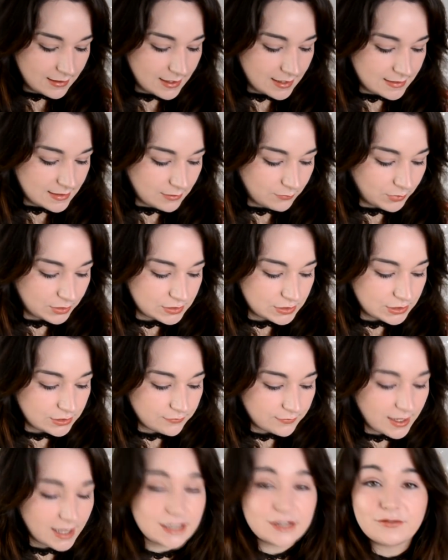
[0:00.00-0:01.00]
And then once
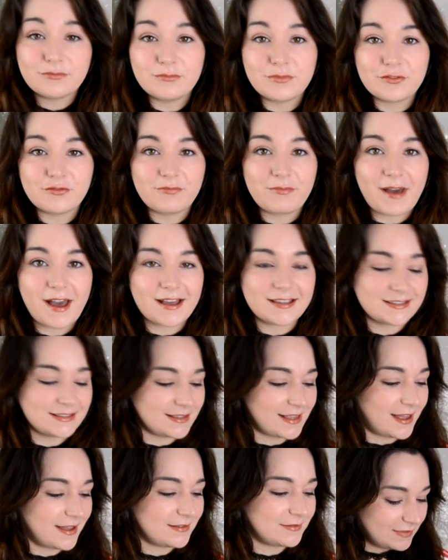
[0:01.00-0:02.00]
you've kind of moved past
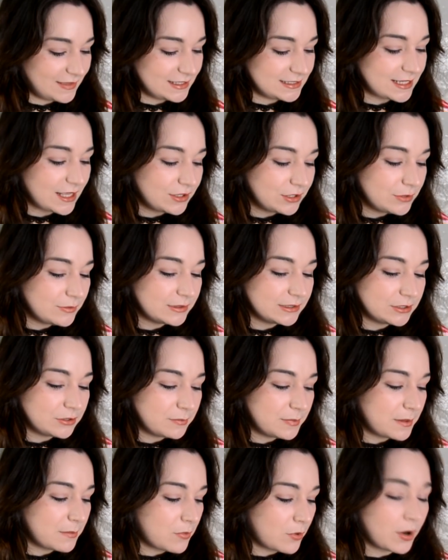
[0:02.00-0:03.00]
that, they tell you a little
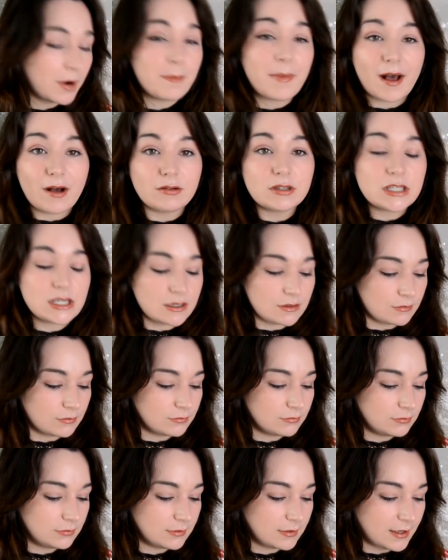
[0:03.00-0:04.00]
bit more about
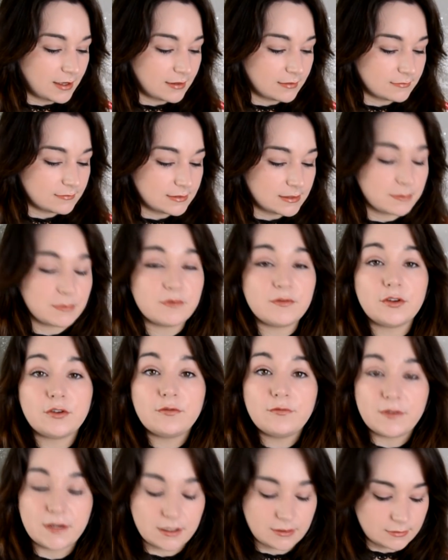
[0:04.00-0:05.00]
you, some of your
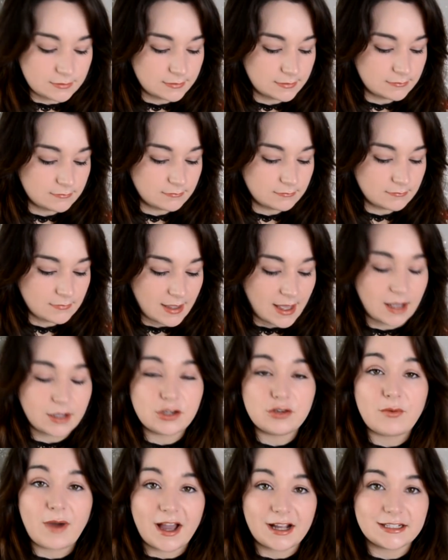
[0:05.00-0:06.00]
fears, how
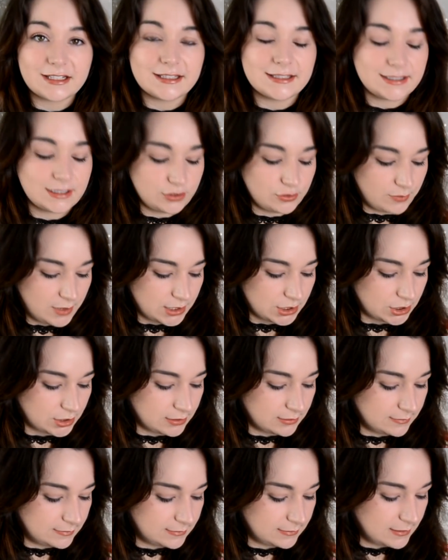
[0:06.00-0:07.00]
you act in
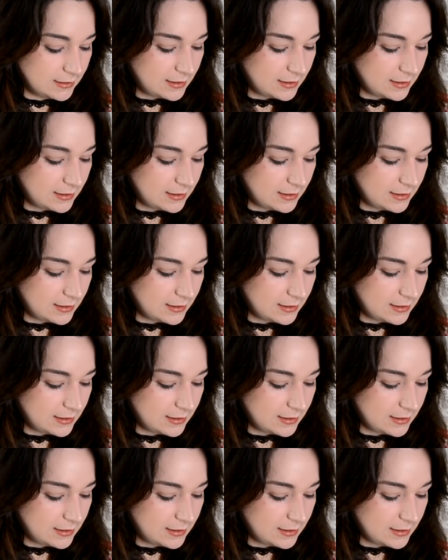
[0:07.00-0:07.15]
situations,